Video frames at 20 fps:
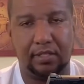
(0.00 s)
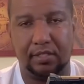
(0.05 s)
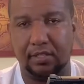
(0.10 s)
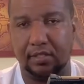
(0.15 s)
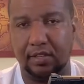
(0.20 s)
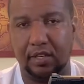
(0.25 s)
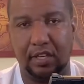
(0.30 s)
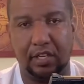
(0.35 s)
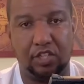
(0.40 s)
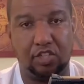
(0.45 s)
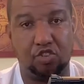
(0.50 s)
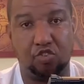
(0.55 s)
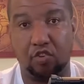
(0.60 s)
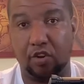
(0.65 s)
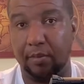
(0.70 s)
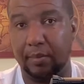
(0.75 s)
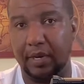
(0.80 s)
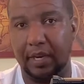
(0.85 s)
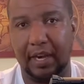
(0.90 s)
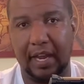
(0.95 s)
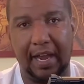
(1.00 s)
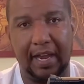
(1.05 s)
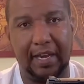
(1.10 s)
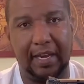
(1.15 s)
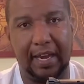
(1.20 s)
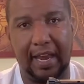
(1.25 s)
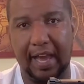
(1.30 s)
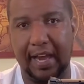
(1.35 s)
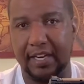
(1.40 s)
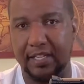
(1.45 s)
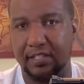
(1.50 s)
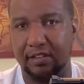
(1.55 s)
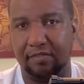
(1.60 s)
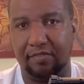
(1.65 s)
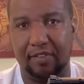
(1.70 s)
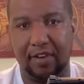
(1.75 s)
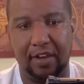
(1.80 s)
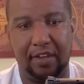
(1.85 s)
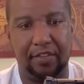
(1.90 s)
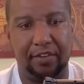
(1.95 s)
extremely light as a
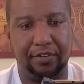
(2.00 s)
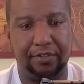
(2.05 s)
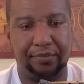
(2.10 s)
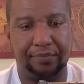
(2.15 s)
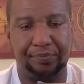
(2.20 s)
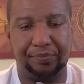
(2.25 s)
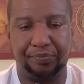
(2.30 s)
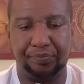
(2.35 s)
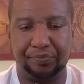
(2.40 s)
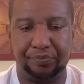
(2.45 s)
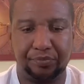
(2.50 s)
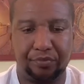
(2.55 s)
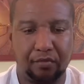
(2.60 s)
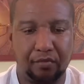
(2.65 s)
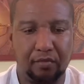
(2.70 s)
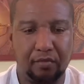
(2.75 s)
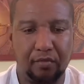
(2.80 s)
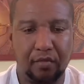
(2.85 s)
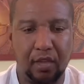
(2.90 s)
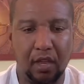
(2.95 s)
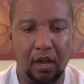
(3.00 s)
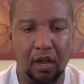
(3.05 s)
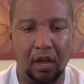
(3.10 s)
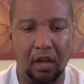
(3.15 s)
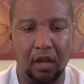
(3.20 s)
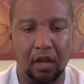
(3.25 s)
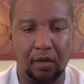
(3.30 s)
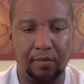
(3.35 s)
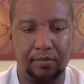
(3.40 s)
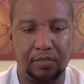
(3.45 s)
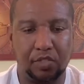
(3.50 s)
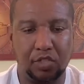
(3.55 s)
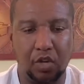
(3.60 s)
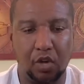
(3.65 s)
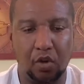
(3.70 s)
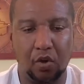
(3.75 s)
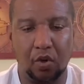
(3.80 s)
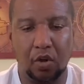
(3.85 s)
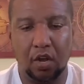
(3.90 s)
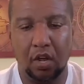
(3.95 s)
feather.
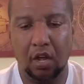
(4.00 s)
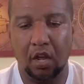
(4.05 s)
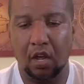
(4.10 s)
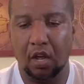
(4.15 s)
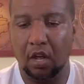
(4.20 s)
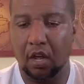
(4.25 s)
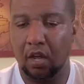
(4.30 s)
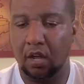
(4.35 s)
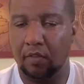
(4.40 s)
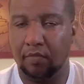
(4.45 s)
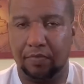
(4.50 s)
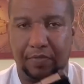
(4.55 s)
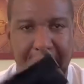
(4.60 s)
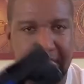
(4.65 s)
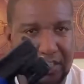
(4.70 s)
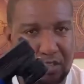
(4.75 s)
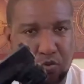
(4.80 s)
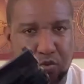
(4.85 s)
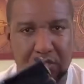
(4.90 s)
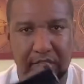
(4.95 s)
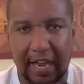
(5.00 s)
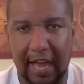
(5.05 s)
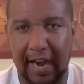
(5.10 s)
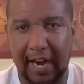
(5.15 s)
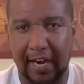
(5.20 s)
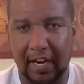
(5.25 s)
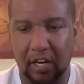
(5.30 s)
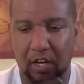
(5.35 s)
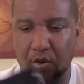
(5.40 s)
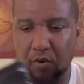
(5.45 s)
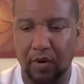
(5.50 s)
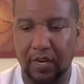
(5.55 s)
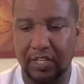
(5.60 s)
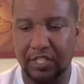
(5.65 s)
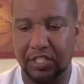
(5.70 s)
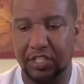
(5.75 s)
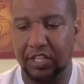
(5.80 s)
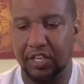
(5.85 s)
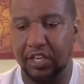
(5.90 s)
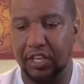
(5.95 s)
So this was out of the
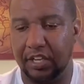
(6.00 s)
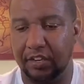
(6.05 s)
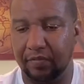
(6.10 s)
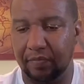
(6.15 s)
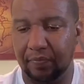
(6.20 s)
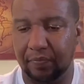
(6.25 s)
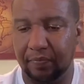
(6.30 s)
question.